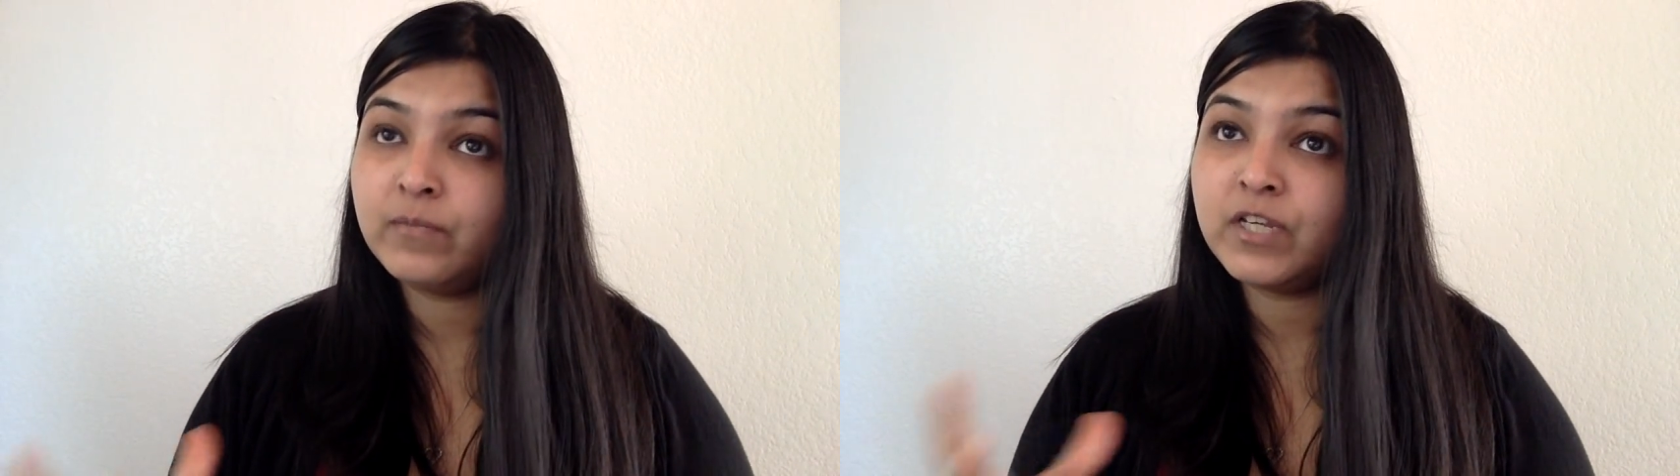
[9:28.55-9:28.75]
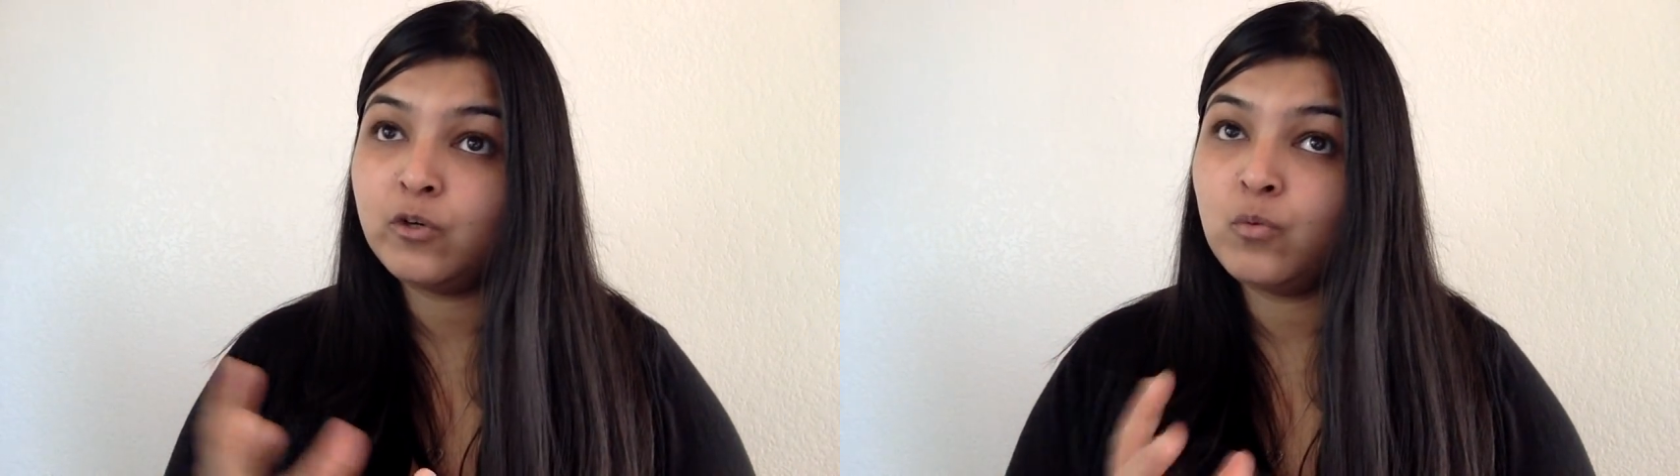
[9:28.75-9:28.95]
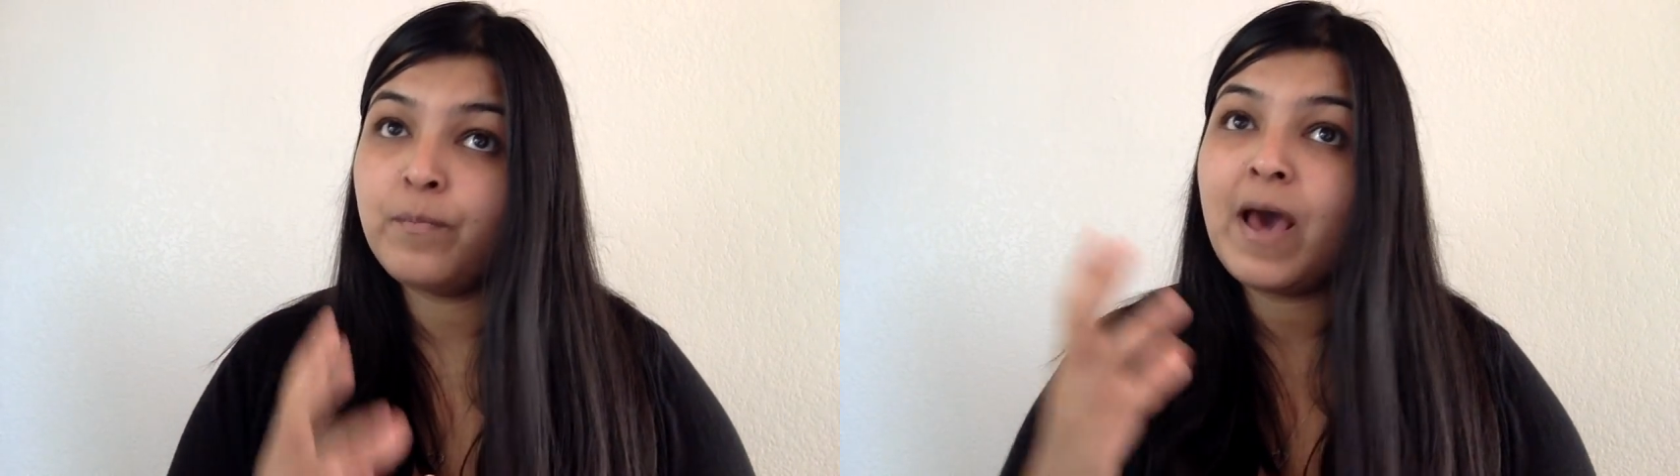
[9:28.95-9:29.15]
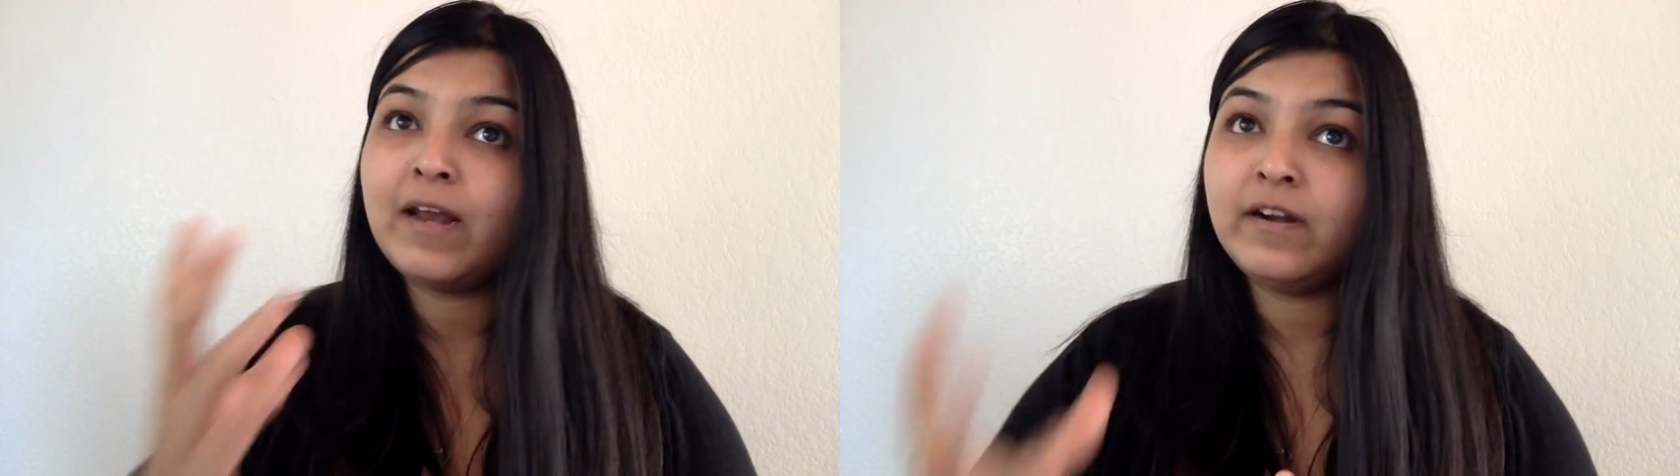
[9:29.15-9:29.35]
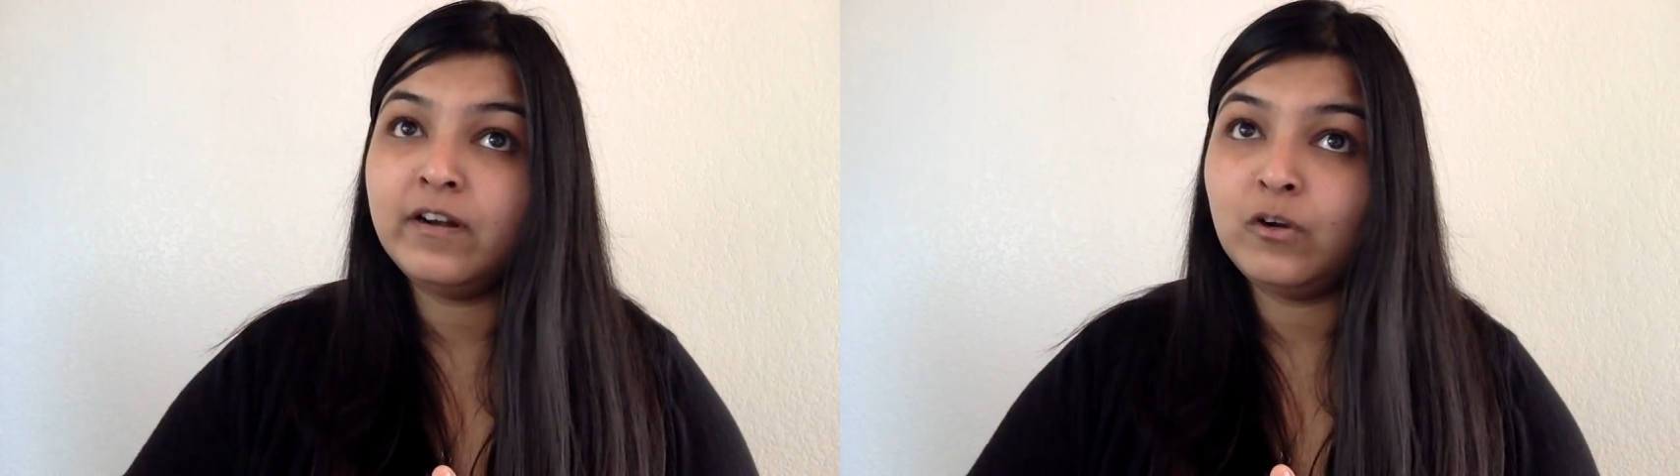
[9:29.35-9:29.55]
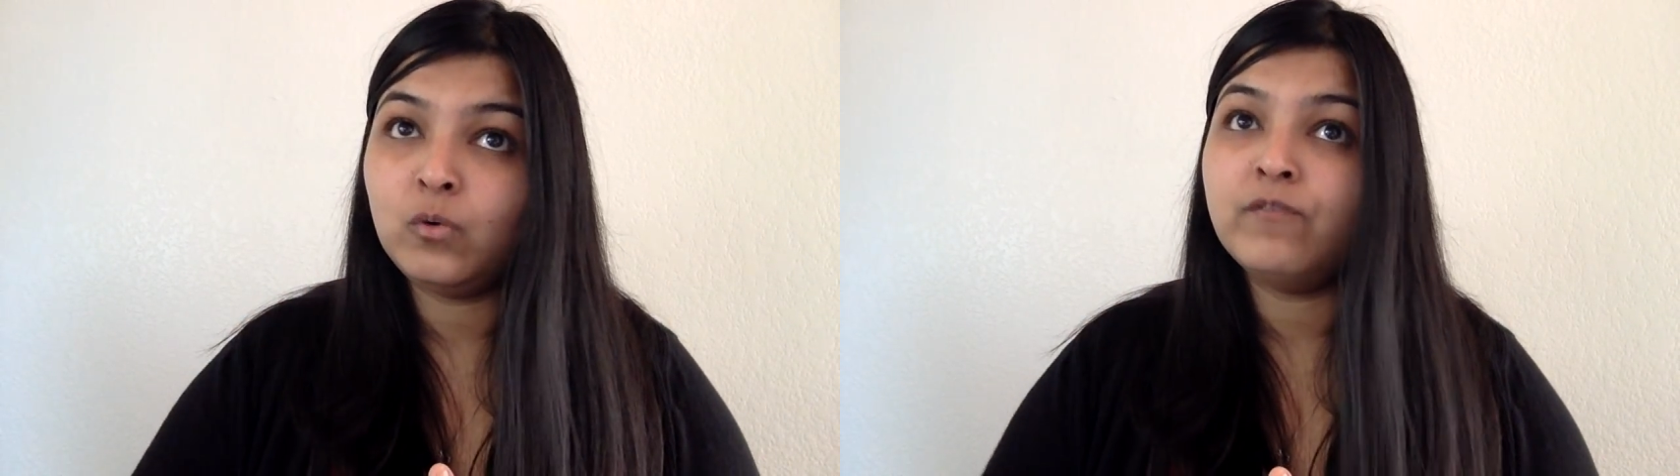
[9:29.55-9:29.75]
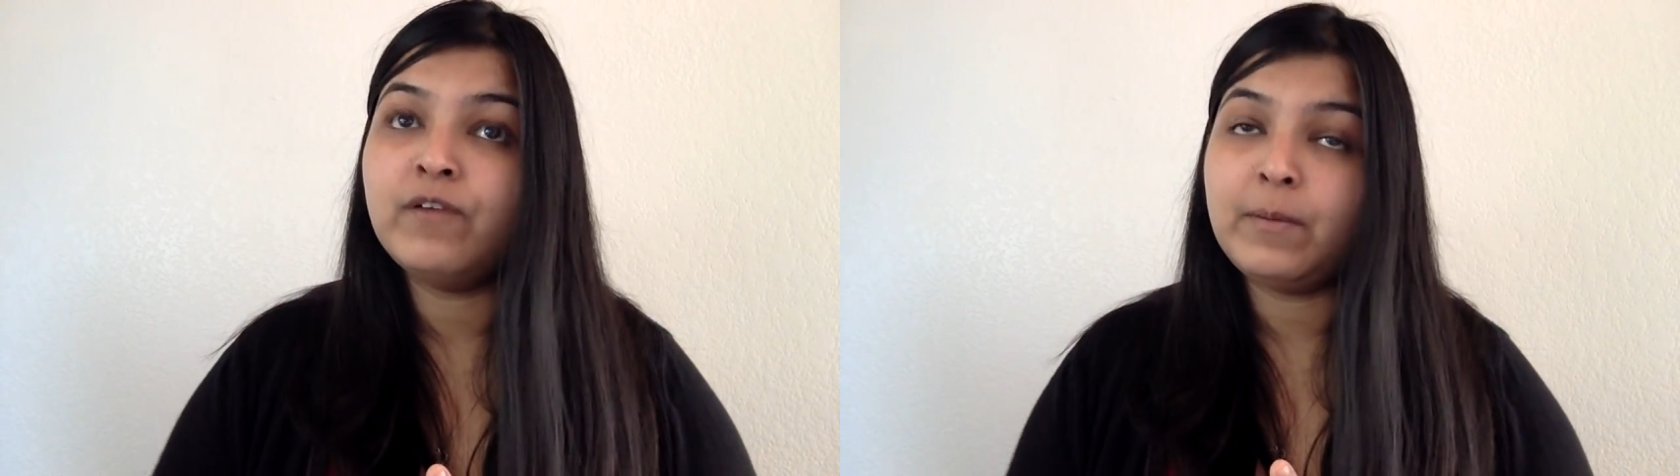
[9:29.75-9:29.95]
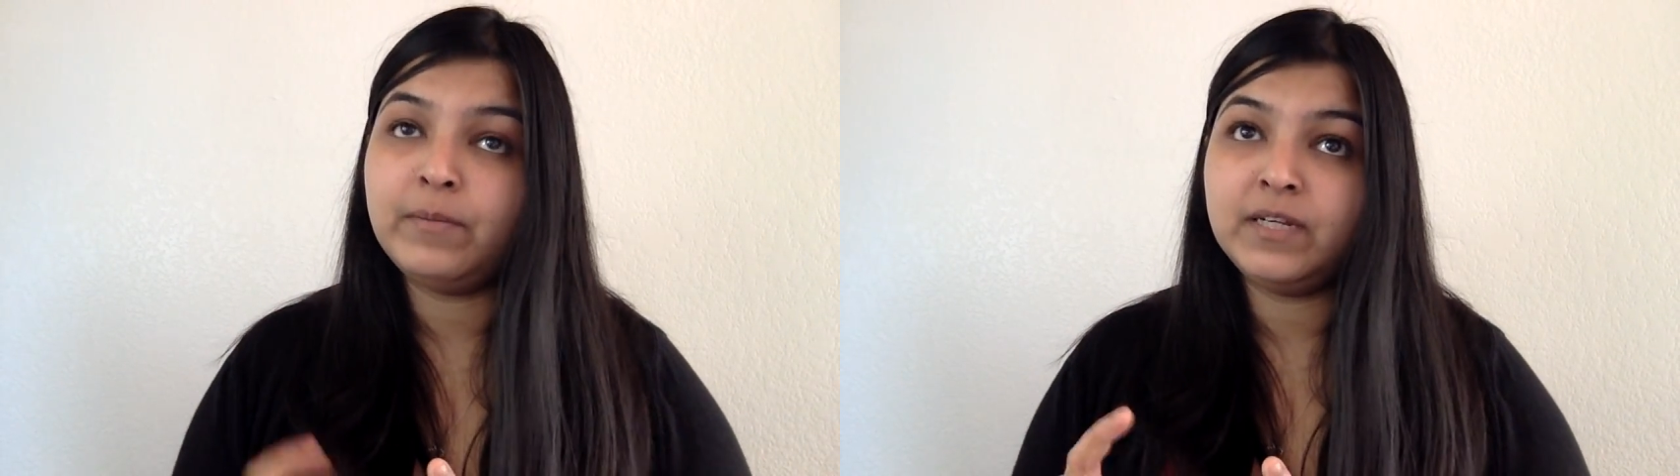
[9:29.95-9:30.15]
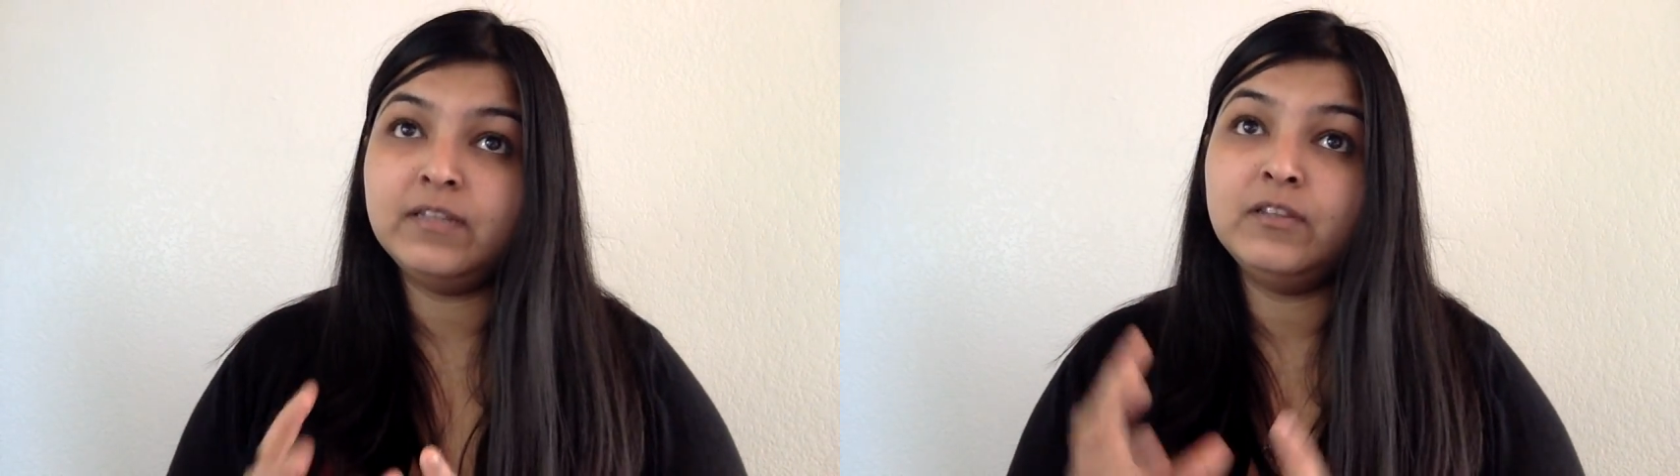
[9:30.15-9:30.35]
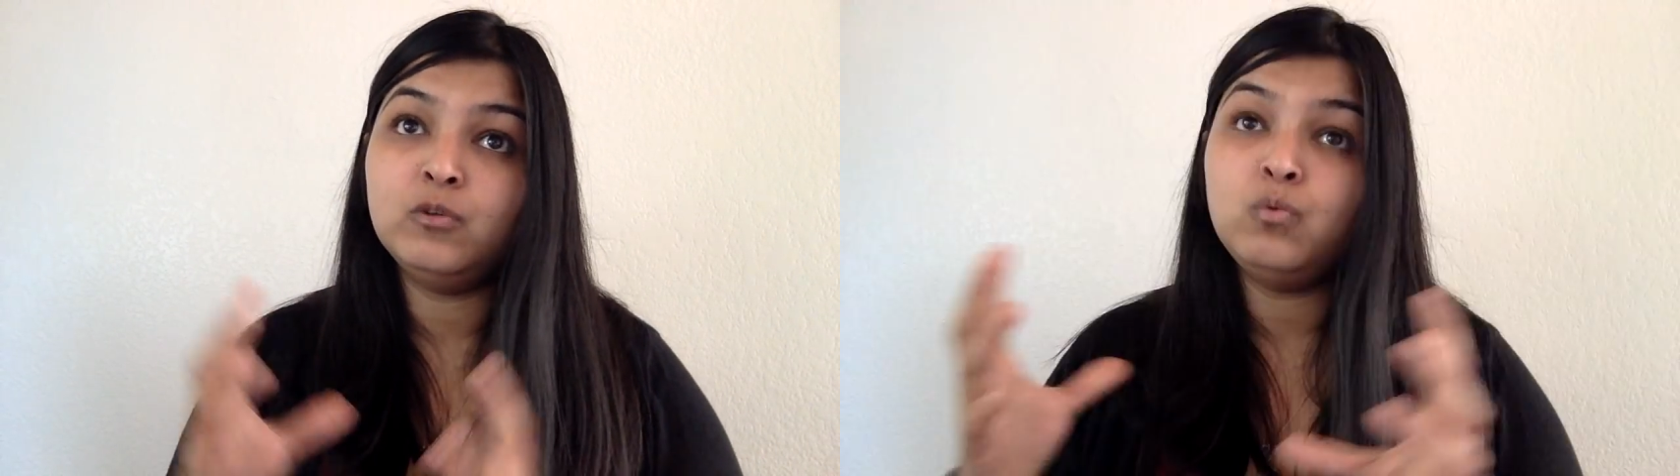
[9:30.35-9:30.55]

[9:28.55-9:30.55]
say you married into a family